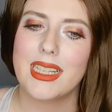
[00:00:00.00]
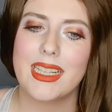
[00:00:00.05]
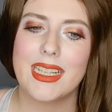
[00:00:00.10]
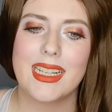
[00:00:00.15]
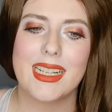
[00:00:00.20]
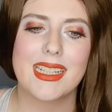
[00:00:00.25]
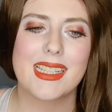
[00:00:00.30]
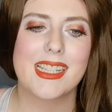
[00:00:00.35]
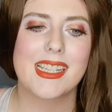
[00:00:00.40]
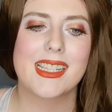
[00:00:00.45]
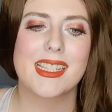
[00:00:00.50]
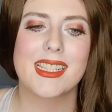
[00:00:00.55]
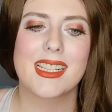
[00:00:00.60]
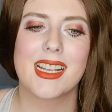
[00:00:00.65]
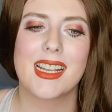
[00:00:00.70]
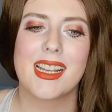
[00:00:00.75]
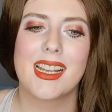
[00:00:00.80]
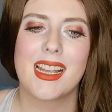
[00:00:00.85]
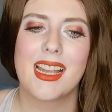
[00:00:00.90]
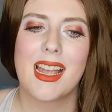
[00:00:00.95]

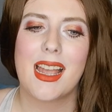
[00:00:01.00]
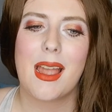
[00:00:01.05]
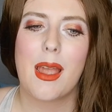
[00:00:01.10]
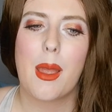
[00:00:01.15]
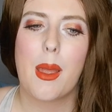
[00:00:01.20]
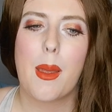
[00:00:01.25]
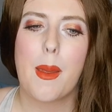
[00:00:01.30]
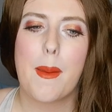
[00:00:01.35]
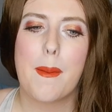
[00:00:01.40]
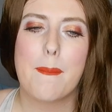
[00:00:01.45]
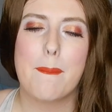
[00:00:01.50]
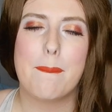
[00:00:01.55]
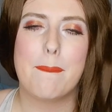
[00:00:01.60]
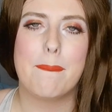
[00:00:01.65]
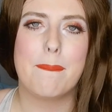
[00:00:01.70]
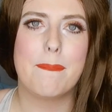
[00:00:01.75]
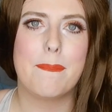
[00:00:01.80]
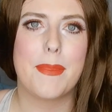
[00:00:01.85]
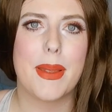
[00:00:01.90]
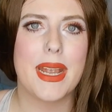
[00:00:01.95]
It's
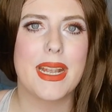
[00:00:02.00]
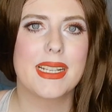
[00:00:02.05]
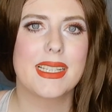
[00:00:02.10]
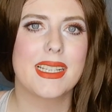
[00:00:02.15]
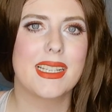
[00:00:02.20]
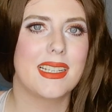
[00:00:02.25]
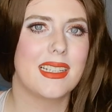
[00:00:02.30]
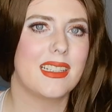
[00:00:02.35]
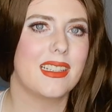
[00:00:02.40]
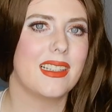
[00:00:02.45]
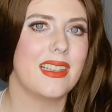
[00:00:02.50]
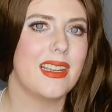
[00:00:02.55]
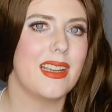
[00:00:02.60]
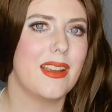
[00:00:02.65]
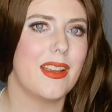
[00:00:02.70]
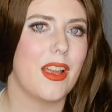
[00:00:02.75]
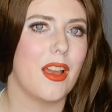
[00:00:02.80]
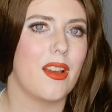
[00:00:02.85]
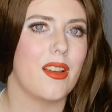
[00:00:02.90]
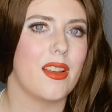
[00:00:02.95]

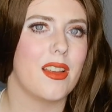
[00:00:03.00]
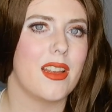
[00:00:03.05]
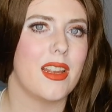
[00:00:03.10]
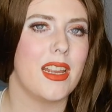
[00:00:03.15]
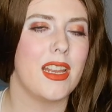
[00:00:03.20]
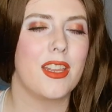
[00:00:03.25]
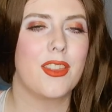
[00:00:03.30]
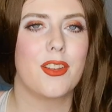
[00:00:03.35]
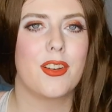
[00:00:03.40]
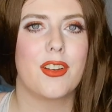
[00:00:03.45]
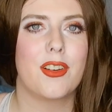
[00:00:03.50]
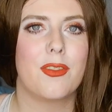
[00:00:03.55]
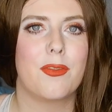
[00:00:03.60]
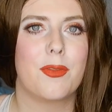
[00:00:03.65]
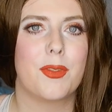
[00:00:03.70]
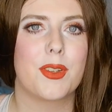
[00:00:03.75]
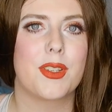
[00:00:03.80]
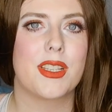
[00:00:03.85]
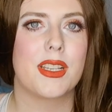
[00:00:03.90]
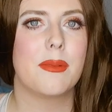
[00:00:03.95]
basically either,
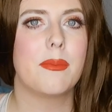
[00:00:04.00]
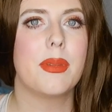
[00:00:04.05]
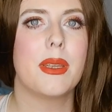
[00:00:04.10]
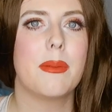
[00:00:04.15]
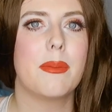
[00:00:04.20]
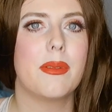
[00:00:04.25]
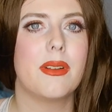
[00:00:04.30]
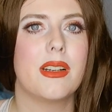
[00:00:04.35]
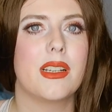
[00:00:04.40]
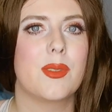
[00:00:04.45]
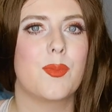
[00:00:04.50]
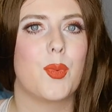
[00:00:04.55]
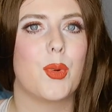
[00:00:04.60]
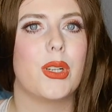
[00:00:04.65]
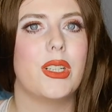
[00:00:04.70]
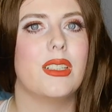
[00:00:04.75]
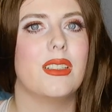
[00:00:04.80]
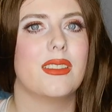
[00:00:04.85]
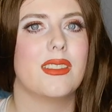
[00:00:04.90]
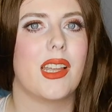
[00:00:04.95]
for some people, has
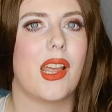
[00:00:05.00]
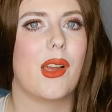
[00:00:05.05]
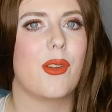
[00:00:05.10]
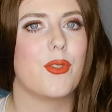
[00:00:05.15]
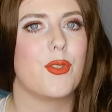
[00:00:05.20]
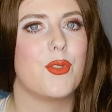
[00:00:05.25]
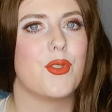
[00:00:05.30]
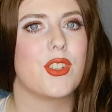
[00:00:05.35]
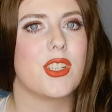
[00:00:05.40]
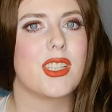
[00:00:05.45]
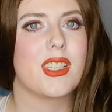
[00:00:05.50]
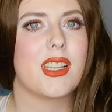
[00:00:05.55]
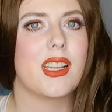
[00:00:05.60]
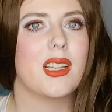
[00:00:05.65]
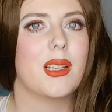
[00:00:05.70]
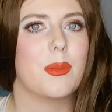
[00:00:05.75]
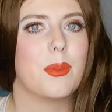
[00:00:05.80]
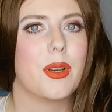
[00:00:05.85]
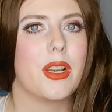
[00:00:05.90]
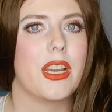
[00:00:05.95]
boiled down to just
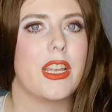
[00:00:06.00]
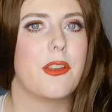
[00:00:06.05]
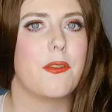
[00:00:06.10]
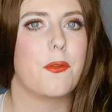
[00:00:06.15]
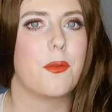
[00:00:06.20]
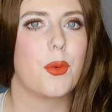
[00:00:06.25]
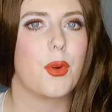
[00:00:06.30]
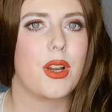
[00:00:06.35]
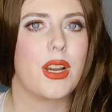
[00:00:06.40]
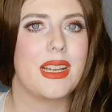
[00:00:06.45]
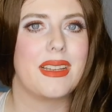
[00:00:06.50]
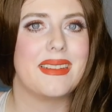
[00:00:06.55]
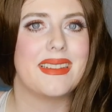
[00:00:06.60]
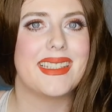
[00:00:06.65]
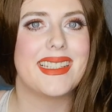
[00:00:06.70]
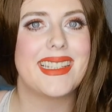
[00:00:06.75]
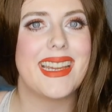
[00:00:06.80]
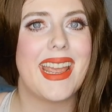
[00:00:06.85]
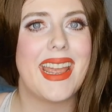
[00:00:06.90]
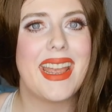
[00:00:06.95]
celebrating for
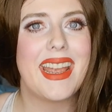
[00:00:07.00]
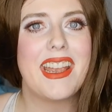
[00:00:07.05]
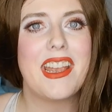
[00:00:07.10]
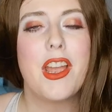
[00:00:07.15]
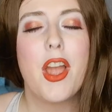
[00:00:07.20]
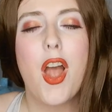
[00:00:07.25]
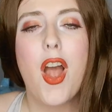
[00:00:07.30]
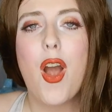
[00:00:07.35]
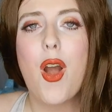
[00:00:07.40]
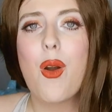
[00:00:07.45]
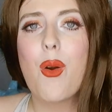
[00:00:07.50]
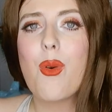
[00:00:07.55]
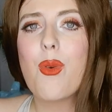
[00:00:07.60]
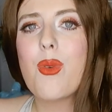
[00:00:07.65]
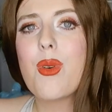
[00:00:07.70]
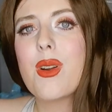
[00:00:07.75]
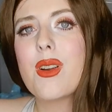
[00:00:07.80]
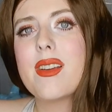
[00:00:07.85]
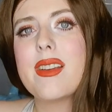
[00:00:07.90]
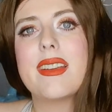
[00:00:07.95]
a day,
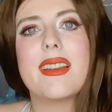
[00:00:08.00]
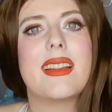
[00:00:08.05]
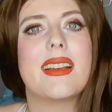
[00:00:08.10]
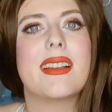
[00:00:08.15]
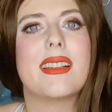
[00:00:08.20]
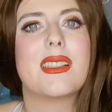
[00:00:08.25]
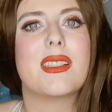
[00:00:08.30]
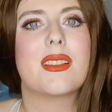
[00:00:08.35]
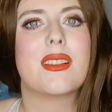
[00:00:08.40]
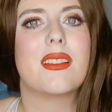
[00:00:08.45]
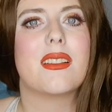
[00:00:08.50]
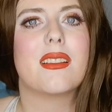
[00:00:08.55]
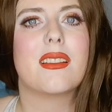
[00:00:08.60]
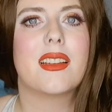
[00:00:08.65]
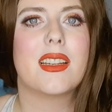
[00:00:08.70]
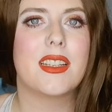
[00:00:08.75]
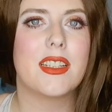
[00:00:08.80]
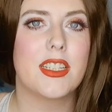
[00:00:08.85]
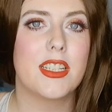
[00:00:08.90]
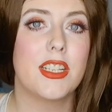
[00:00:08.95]
or it has
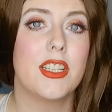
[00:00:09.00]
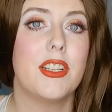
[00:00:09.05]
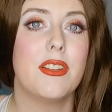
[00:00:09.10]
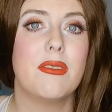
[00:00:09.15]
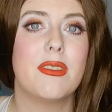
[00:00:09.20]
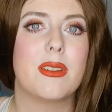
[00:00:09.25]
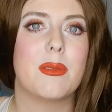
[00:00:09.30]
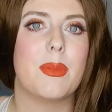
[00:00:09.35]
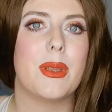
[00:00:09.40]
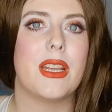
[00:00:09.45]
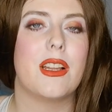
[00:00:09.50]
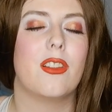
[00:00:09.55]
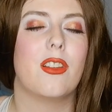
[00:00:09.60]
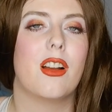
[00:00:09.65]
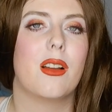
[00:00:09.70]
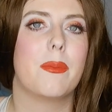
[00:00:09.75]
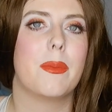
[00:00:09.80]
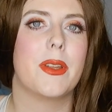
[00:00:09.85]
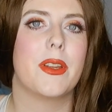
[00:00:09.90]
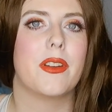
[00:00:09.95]
continued to be a
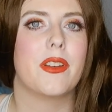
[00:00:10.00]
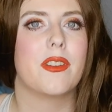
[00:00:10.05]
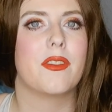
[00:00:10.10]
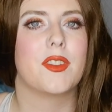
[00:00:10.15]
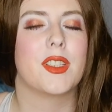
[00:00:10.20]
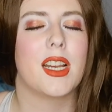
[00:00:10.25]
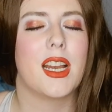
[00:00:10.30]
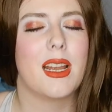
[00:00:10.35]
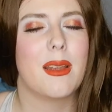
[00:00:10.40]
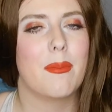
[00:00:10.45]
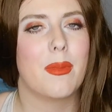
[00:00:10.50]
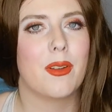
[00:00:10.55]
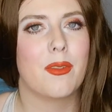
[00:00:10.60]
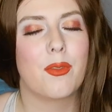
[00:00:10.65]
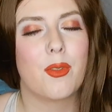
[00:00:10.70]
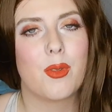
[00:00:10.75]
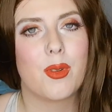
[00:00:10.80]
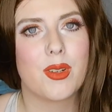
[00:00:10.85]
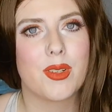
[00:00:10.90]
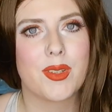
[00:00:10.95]
long period of time.
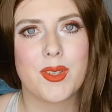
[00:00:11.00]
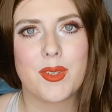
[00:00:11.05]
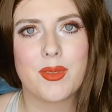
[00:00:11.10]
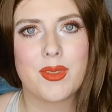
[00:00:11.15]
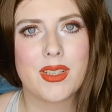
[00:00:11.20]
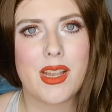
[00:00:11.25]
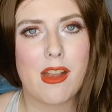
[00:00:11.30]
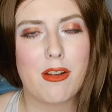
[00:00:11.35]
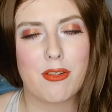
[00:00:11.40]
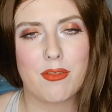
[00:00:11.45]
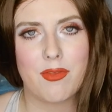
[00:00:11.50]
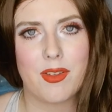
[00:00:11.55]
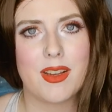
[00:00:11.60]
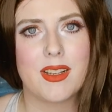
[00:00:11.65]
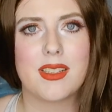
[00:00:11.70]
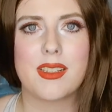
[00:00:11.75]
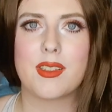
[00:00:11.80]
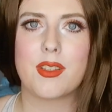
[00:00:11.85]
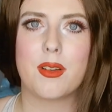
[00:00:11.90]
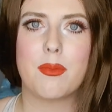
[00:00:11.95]
Of course, no
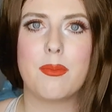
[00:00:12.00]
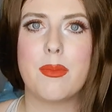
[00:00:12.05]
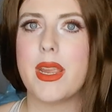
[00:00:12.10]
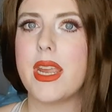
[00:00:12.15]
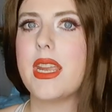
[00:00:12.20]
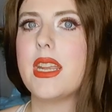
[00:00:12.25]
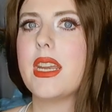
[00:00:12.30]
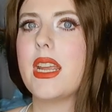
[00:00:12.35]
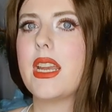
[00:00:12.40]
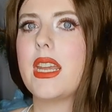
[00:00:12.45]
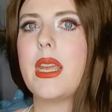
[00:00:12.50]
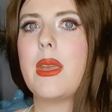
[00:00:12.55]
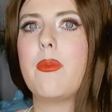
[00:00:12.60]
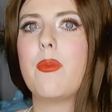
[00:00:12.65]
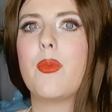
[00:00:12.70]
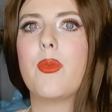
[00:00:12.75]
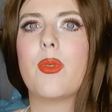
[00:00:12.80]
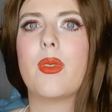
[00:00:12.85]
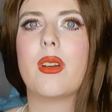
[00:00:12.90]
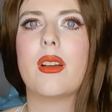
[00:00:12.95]
sacrifices are made
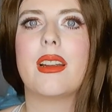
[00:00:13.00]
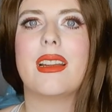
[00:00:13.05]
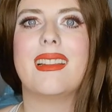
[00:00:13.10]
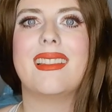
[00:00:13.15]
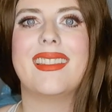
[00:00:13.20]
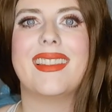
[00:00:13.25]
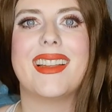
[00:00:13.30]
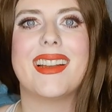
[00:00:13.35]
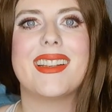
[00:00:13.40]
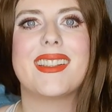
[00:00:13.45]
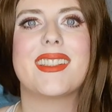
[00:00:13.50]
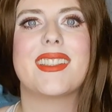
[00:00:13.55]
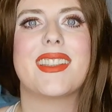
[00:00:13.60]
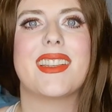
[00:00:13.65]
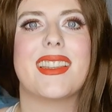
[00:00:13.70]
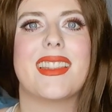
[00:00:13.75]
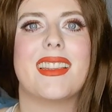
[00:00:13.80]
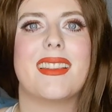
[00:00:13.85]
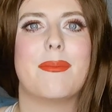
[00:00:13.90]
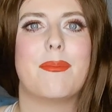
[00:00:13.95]
anymore unless
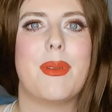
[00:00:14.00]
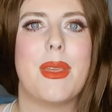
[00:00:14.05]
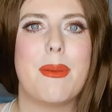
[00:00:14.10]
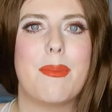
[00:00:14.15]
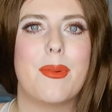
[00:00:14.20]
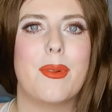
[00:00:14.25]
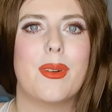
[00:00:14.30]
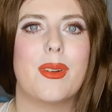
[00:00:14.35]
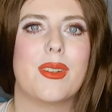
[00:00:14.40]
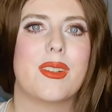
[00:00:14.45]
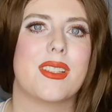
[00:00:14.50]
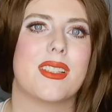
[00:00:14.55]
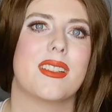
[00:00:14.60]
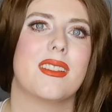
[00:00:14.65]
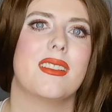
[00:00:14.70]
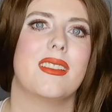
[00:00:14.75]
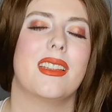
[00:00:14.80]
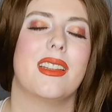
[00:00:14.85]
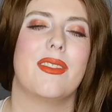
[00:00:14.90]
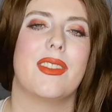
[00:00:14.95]
people are
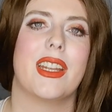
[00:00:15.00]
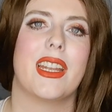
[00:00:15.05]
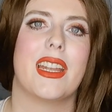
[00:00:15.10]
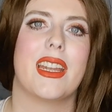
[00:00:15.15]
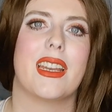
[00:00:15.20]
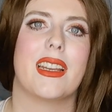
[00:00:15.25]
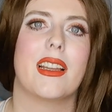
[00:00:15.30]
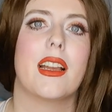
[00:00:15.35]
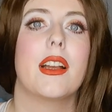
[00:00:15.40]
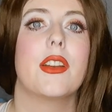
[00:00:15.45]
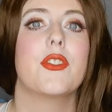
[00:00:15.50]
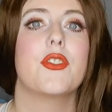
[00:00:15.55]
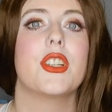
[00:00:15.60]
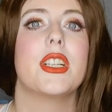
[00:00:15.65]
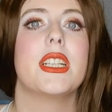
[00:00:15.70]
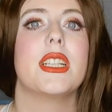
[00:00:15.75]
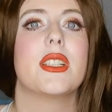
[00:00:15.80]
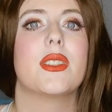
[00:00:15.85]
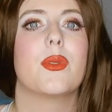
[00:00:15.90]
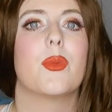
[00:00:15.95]
still living in
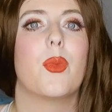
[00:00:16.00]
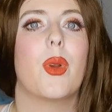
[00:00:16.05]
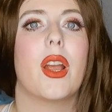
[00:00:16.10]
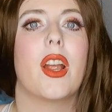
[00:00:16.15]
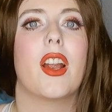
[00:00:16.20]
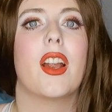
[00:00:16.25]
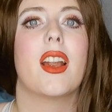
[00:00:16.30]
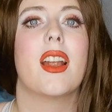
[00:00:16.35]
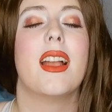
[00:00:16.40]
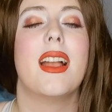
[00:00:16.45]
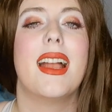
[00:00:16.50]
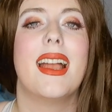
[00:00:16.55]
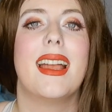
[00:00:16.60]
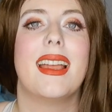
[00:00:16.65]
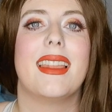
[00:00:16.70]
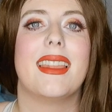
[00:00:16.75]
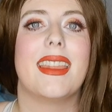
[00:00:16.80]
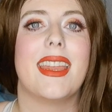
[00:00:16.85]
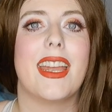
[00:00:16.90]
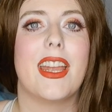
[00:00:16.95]
countries where
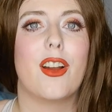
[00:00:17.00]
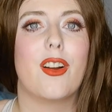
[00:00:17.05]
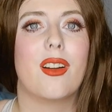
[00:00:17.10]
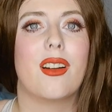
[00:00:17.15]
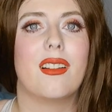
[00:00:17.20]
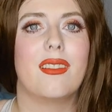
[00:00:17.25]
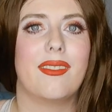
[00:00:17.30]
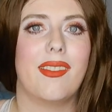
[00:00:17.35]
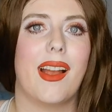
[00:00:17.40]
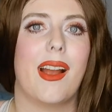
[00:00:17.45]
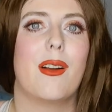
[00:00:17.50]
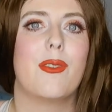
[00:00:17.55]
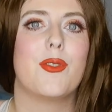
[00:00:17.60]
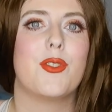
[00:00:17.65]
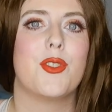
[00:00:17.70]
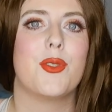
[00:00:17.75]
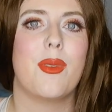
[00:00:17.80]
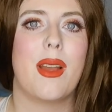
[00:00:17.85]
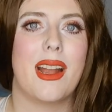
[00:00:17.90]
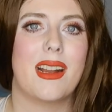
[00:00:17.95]
they are
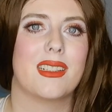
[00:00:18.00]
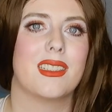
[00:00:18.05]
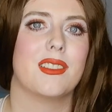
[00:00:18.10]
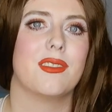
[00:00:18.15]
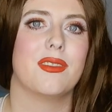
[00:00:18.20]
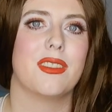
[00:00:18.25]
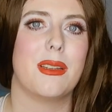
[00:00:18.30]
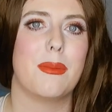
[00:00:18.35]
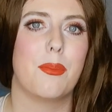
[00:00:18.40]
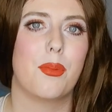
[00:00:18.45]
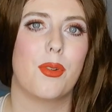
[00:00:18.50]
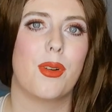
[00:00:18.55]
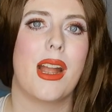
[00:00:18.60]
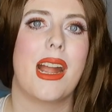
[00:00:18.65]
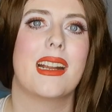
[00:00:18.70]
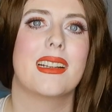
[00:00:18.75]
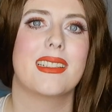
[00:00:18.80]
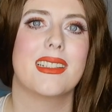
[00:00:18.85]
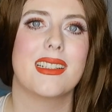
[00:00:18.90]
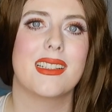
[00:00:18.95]
allowed to actively
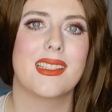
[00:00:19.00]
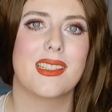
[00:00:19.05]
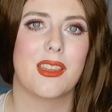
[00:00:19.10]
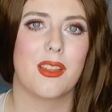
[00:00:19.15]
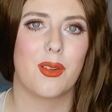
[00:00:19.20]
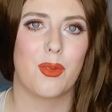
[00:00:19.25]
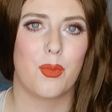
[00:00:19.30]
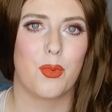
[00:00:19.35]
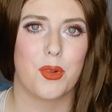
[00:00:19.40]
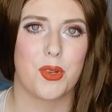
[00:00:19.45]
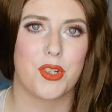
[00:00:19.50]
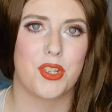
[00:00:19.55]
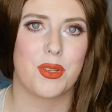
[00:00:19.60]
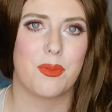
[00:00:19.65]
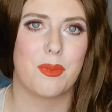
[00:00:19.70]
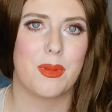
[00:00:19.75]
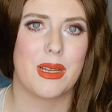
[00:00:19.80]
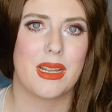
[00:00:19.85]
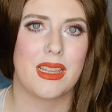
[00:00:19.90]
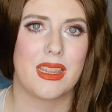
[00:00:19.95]
practice their
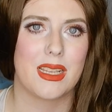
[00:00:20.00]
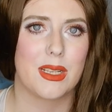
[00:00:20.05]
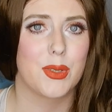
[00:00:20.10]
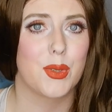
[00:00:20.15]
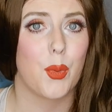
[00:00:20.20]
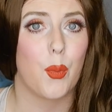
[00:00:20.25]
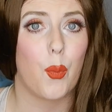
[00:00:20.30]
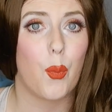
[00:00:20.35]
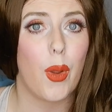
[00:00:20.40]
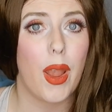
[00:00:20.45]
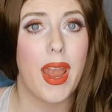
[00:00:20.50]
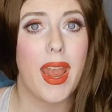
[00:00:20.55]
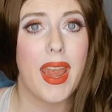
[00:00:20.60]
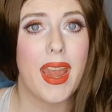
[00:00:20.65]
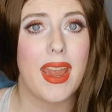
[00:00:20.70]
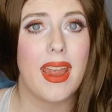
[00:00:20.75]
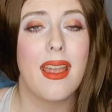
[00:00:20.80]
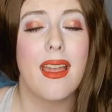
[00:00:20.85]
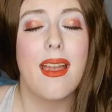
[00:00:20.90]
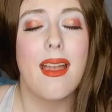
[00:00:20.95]
worshiping this
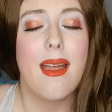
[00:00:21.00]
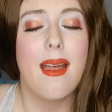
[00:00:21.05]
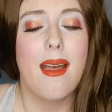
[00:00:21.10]
way.